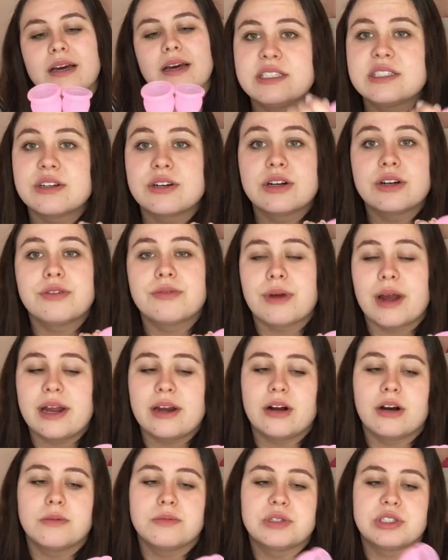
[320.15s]
These are a great
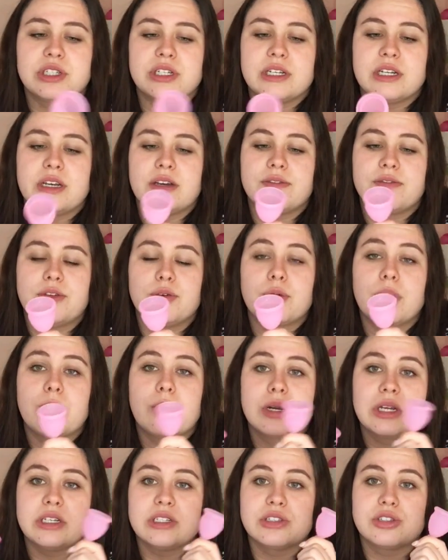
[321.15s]
option if you are
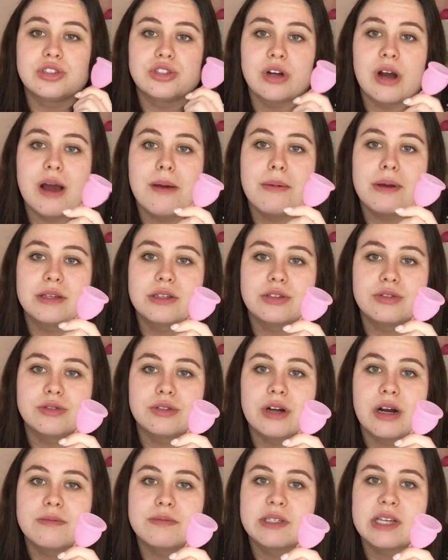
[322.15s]
wanting to try menstrual
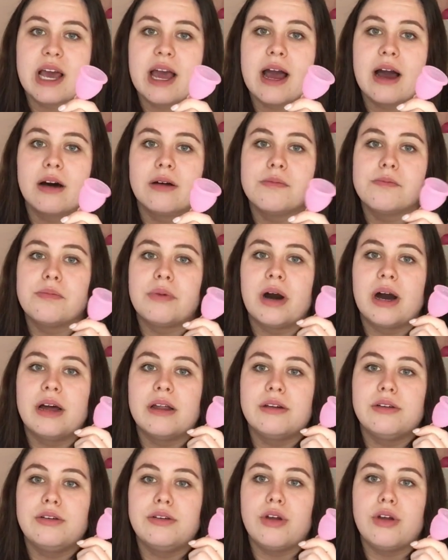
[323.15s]
cups out but